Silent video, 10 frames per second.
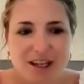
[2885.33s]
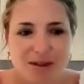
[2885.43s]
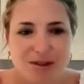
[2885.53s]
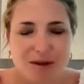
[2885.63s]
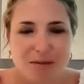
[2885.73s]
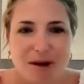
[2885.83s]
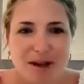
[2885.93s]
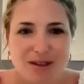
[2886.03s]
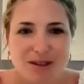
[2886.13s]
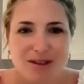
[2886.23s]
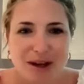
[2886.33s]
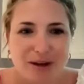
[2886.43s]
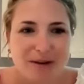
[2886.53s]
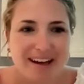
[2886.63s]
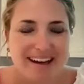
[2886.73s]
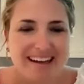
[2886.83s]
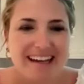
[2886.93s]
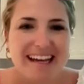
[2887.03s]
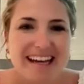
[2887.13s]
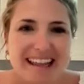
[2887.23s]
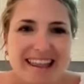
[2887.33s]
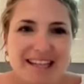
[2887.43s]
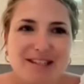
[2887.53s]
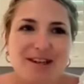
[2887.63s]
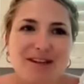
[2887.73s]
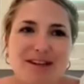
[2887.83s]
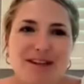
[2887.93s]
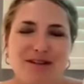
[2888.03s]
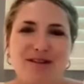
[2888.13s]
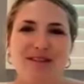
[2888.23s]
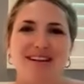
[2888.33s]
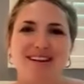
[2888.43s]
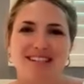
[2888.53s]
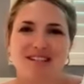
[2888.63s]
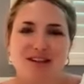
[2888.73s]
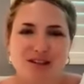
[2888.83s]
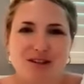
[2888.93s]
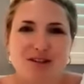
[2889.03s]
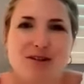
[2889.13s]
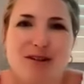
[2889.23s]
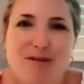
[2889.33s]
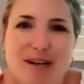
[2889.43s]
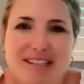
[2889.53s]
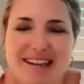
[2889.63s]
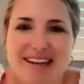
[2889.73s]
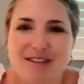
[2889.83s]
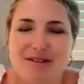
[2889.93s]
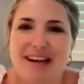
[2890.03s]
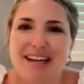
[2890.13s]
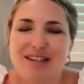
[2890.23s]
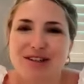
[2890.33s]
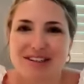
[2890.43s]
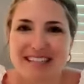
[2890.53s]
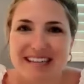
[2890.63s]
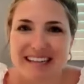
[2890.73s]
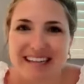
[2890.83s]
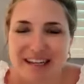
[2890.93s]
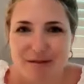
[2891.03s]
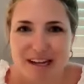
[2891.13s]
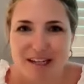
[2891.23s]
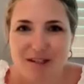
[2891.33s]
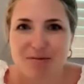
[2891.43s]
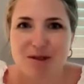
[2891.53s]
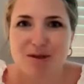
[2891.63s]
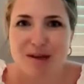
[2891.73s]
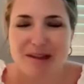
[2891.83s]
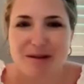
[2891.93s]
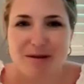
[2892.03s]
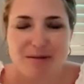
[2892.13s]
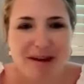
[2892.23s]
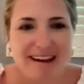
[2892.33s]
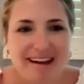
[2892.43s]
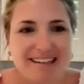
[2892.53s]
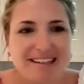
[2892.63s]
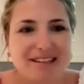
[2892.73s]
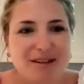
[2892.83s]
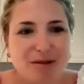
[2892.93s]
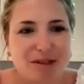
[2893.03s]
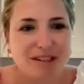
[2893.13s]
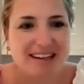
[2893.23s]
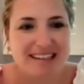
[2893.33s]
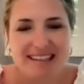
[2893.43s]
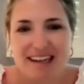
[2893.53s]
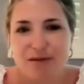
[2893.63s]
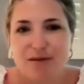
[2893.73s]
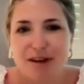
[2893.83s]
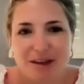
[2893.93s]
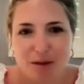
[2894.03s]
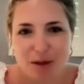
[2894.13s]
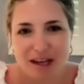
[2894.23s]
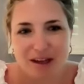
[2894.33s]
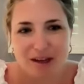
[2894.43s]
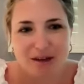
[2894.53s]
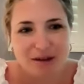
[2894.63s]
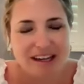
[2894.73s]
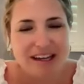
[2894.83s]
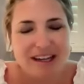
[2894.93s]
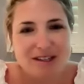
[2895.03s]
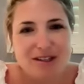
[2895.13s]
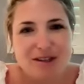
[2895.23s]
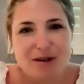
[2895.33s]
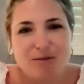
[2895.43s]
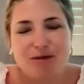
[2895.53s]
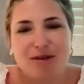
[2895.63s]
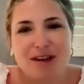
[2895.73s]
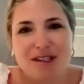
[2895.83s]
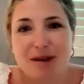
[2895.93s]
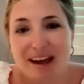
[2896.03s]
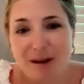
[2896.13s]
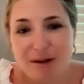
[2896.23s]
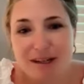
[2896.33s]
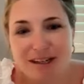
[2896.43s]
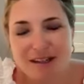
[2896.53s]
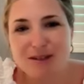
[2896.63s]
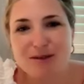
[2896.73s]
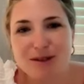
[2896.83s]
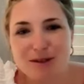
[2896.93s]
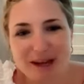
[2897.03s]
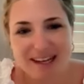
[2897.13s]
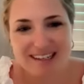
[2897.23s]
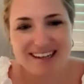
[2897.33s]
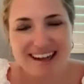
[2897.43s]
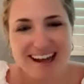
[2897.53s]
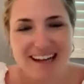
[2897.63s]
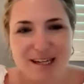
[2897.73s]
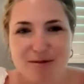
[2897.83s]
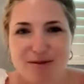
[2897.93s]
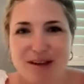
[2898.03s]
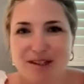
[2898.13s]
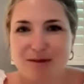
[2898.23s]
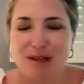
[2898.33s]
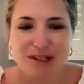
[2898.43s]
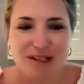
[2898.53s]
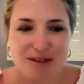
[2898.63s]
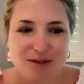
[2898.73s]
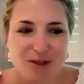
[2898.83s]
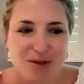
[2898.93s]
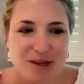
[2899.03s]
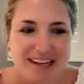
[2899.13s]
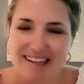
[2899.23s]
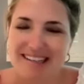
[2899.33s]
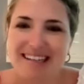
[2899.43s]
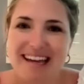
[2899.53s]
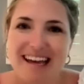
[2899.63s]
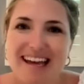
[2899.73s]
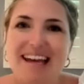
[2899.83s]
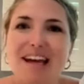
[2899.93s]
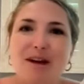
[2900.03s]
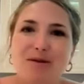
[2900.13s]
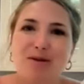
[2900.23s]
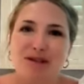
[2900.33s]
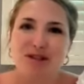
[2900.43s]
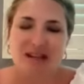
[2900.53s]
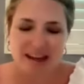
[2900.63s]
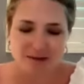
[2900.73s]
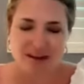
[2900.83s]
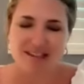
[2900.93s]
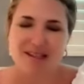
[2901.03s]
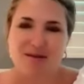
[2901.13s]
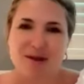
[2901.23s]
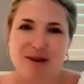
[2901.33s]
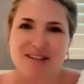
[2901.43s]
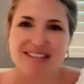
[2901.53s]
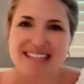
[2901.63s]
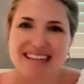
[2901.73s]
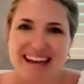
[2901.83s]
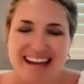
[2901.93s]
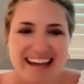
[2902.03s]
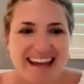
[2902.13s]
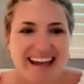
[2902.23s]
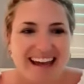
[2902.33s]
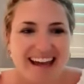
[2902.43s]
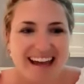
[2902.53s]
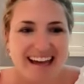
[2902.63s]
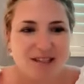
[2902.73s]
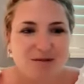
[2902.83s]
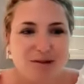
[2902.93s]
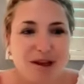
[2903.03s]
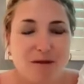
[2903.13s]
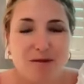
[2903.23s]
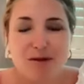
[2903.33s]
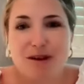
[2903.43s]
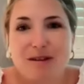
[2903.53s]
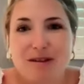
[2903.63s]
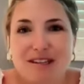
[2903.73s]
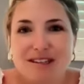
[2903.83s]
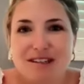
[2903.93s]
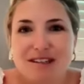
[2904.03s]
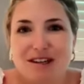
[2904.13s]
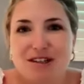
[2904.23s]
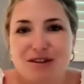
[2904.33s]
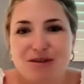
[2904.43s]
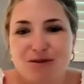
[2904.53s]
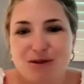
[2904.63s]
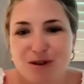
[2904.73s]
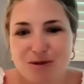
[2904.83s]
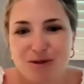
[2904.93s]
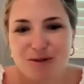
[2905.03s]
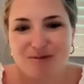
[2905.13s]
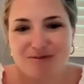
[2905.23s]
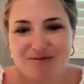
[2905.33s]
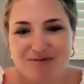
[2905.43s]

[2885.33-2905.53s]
Thank you so much. So this concludes our discussion on breast cancer and HRT and the relation between them. And so I'd just like to say a final thank you to Professor McGowan, Dr. Panter and Professor Winters for joining us here with Juliet Francis PR today. And we hope you found this discussion fruitful.